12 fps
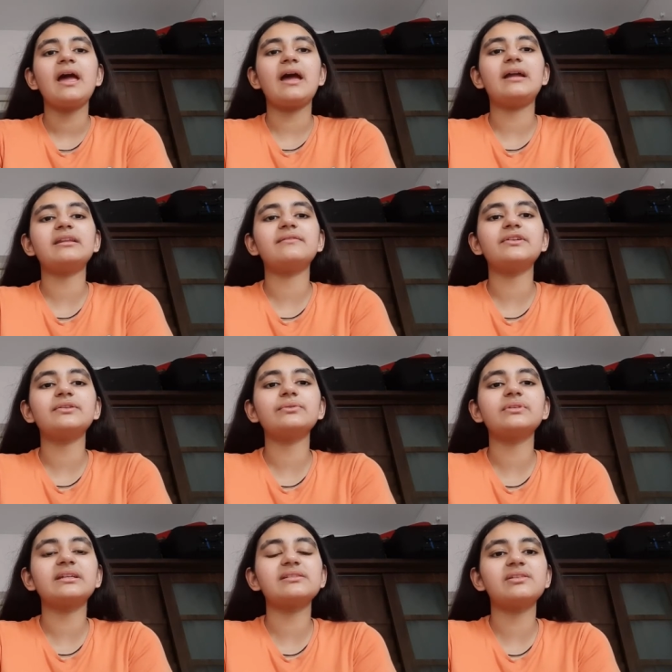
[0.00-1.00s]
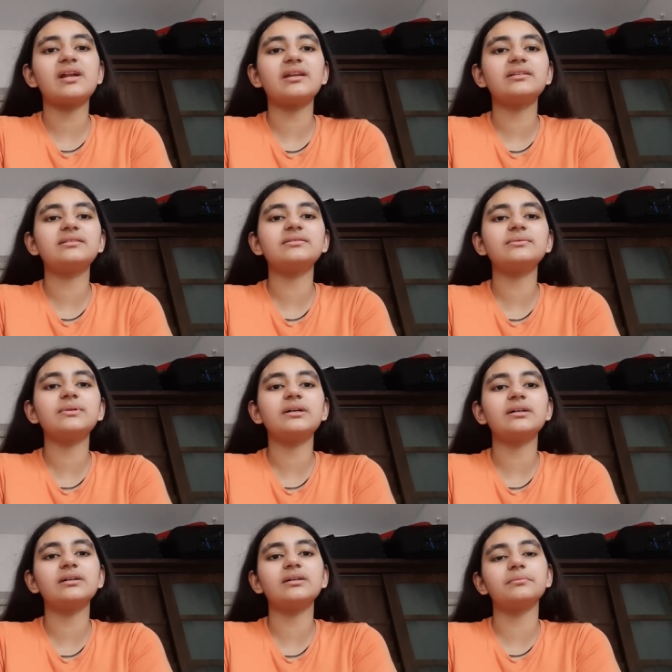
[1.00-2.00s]
and even though they started
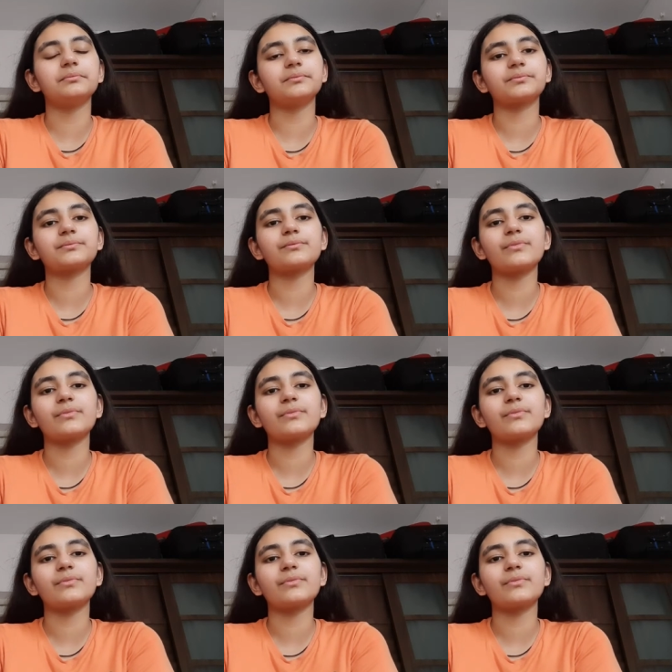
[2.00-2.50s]
to um,